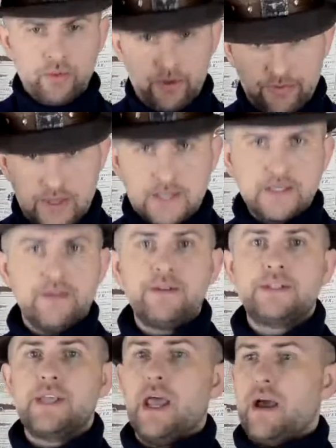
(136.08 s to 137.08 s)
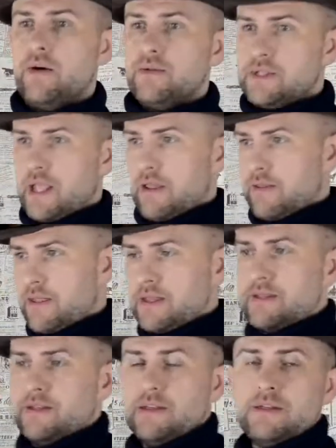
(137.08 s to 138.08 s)
well, these are the sounds, and
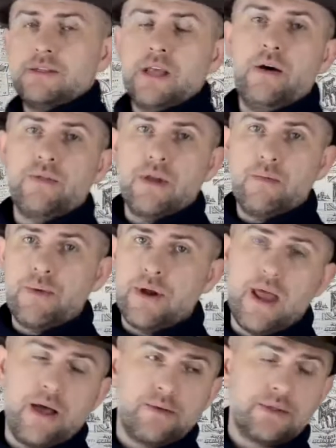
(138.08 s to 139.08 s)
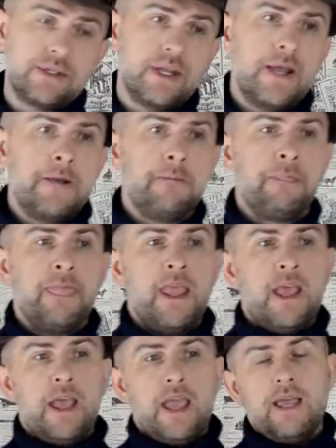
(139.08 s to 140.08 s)
this is how they are pronounced.
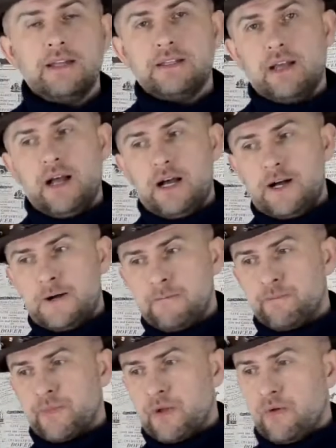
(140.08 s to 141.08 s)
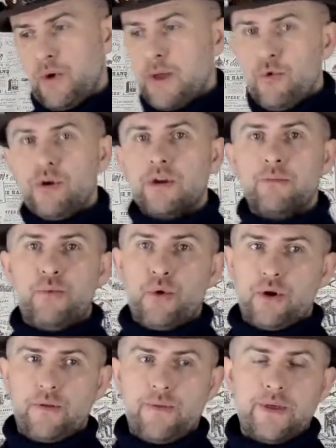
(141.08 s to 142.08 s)
And one more
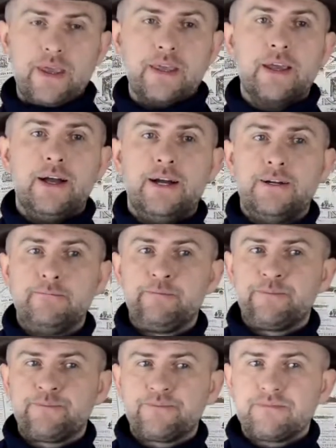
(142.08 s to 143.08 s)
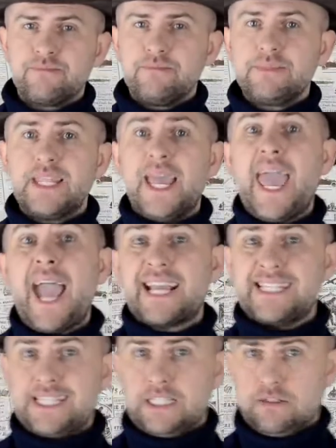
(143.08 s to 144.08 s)
important thing,
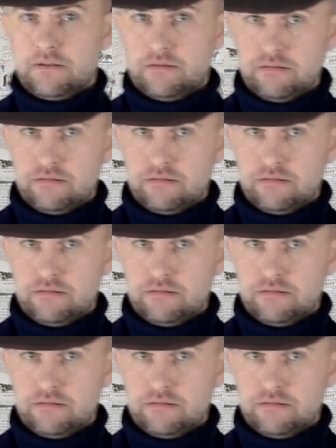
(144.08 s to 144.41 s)
accent.